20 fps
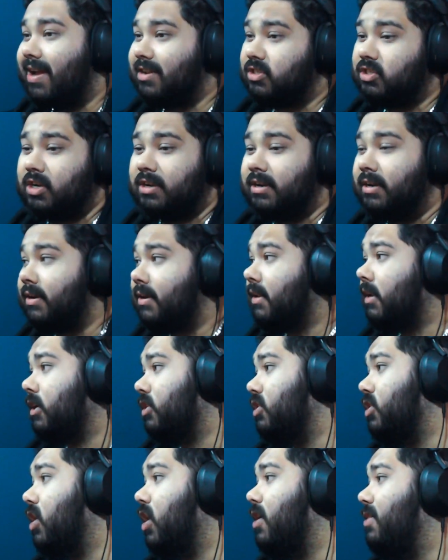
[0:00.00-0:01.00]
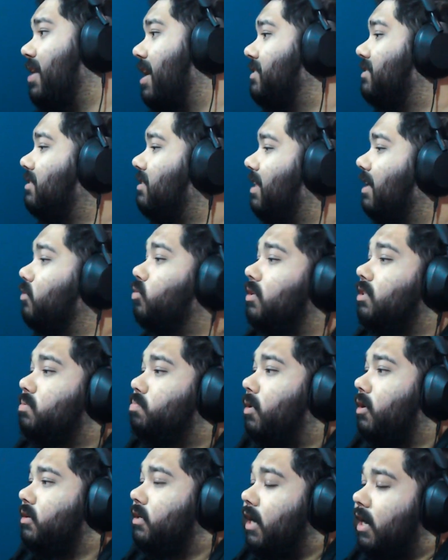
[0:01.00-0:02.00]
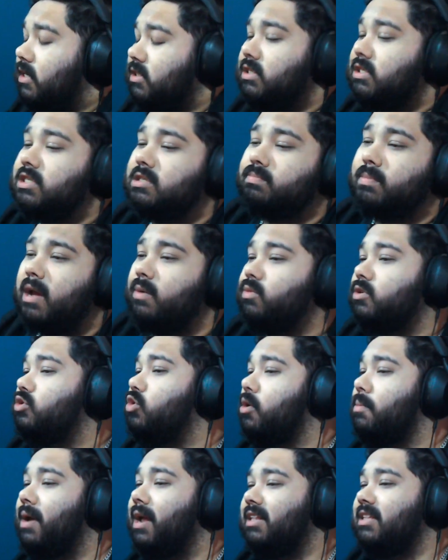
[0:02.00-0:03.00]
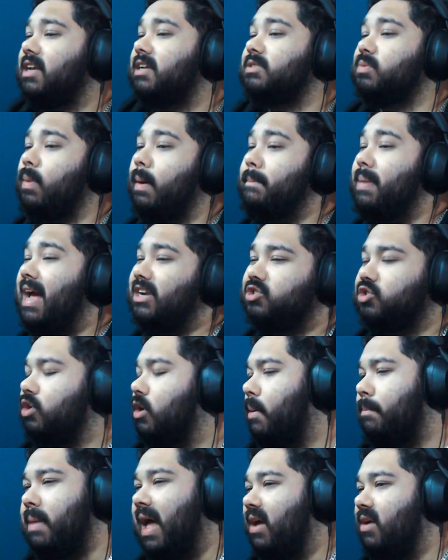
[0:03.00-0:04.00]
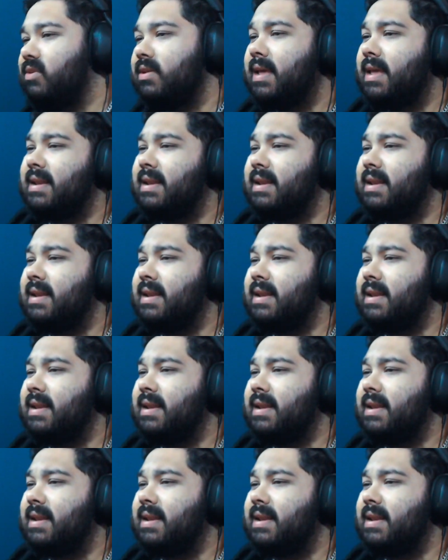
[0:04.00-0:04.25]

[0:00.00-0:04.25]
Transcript: So, you know, that's what this podcast is, man. We talk about things that we're passionate about.